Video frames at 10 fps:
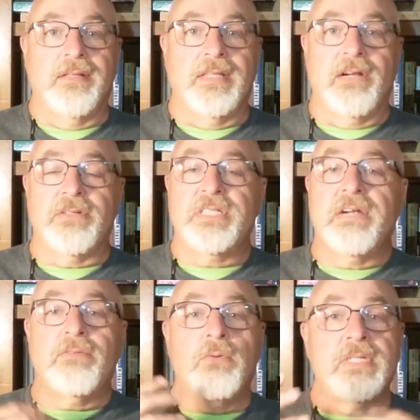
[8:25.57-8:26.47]
There are
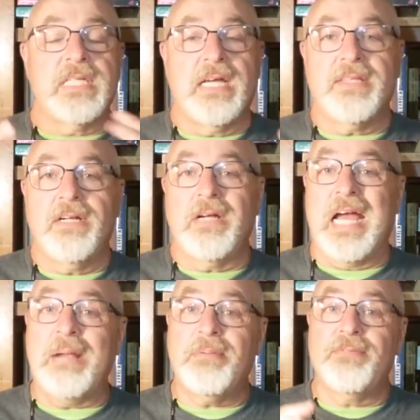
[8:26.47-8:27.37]
several ones out there.
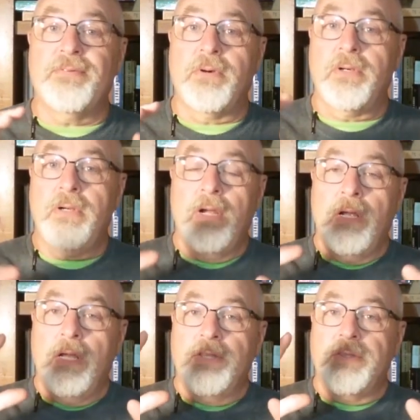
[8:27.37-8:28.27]
I prefer
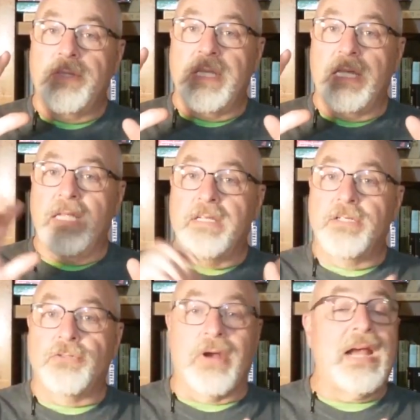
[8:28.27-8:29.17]
the
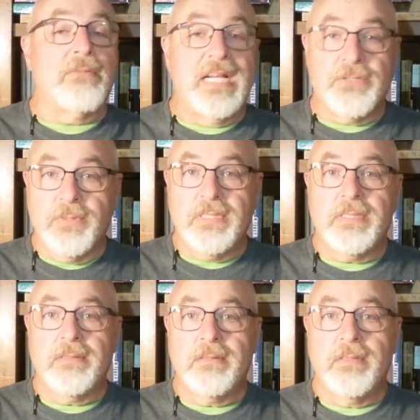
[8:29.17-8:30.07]
dry erase
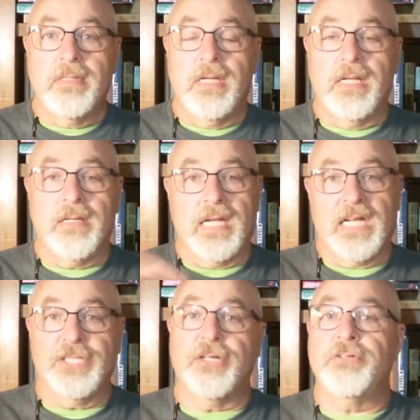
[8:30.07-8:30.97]
ones. Like
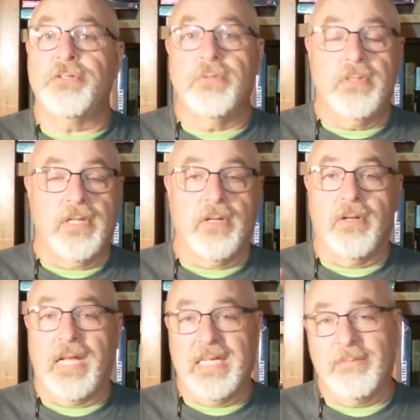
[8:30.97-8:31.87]
I showed you,
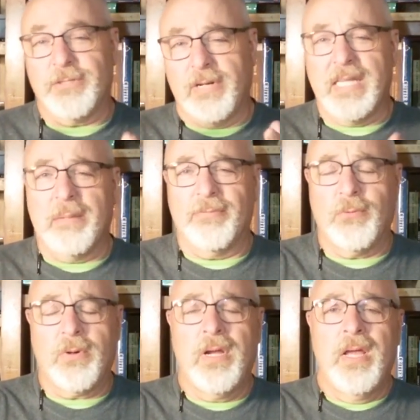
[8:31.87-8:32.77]
I demonstrated that
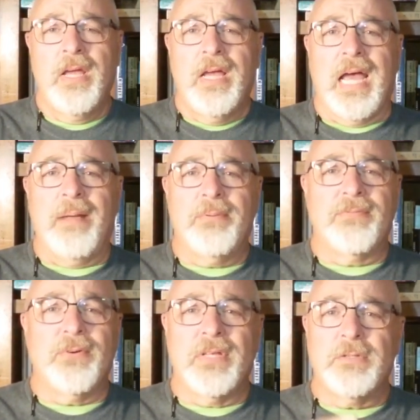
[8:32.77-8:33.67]
before. I
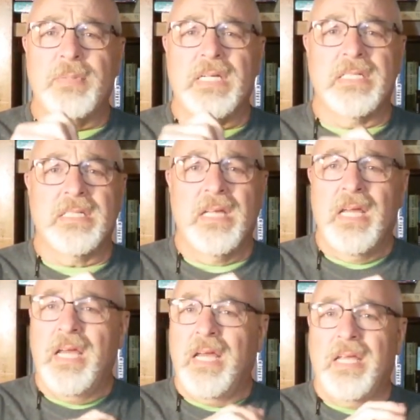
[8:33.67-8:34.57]
prefer those because,
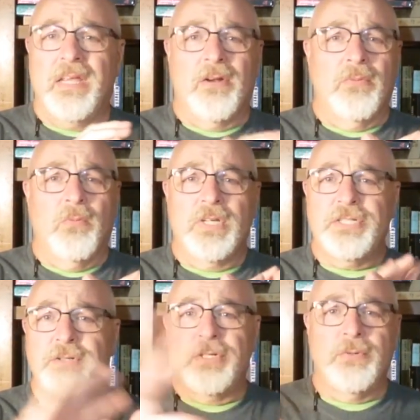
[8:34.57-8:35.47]

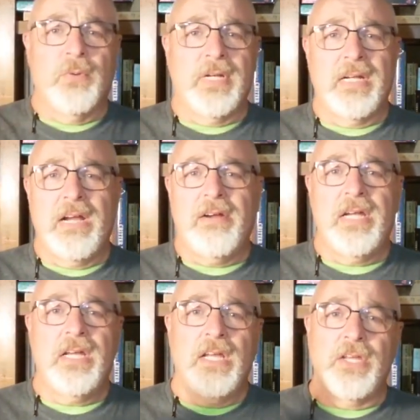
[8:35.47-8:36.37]
once you do one
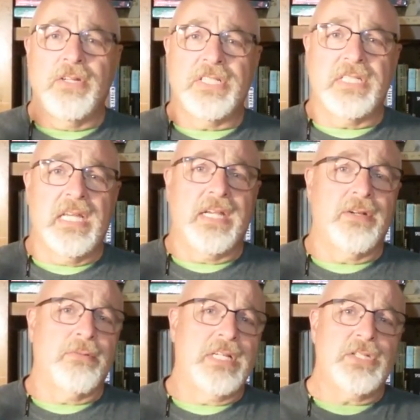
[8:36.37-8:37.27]
area, you can just take
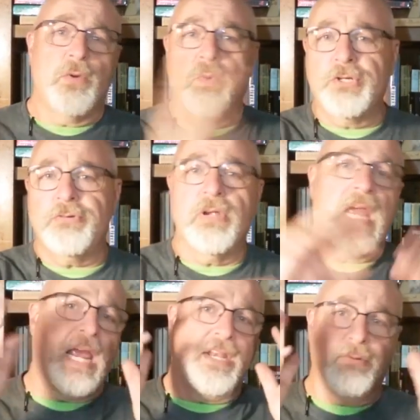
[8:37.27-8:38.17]
your eraser whoosh,
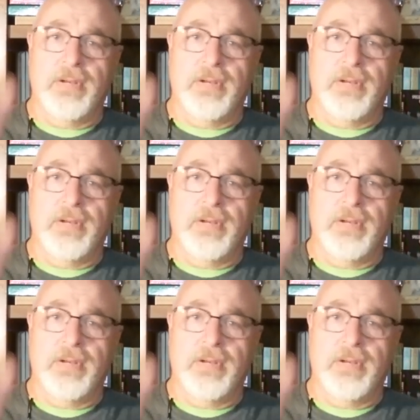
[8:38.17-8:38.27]
and you're